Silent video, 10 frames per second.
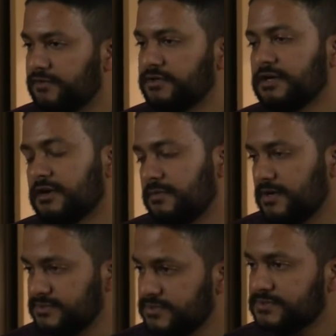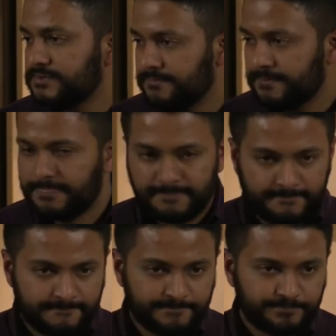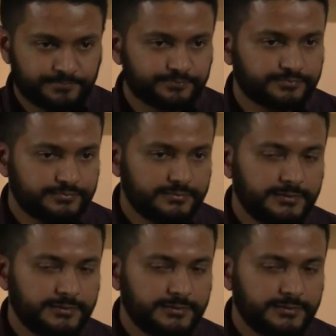on a day-to-day basis. Can